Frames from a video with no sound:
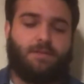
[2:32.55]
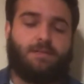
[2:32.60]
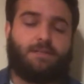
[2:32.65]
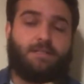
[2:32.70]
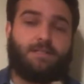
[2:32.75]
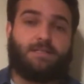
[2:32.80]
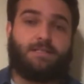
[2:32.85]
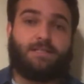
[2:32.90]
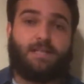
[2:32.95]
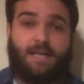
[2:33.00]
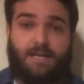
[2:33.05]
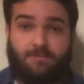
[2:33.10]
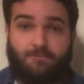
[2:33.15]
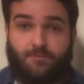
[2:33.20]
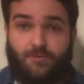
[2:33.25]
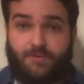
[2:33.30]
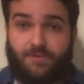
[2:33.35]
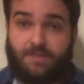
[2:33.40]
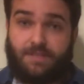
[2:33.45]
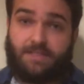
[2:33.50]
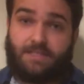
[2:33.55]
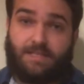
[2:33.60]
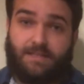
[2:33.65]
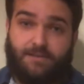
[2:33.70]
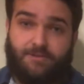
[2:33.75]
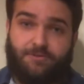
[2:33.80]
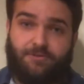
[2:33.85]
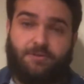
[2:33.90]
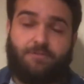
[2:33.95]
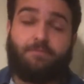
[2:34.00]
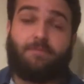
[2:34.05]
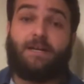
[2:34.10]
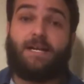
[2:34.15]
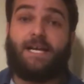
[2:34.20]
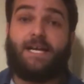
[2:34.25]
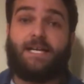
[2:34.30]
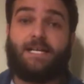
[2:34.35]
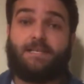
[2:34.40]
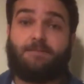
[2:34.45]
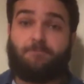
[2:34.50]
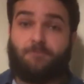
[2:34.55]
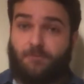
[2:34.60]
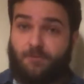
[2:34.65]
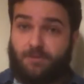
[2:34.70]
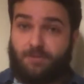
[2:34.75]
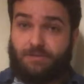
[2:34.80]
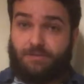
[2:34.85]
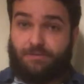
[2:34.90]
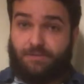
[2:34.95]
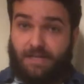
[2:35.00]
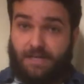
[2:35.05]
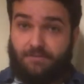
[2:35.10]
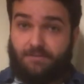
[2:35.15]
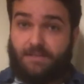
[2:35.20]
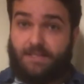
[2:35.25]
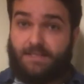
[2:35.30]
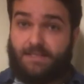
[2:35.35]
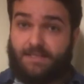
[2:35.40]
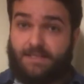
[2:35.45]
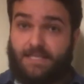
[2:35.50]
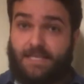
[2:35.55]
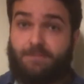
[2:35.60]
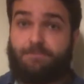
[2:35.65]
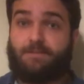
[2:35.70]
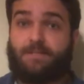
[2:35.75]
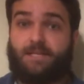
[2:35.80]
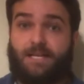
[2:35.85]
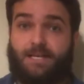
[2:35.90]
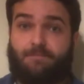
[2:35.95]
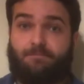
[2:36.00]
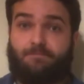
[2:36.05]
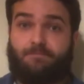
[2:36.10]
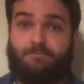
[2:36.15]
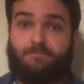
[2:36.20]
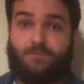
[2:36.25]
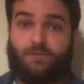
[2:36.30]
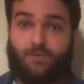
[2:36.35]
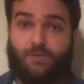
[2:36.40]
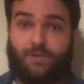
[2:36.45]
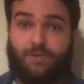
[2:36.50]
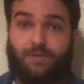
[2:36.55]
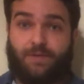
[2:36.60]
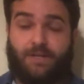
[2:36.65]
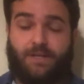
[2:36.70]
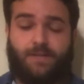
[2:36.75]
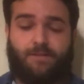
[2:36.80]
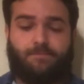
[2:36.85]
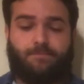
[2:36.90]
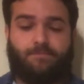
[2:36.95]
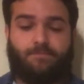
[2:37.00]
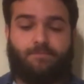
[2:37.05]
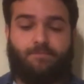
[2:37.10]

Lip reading: this time with the snare drum, and I'm going to count at the same time. So here we are.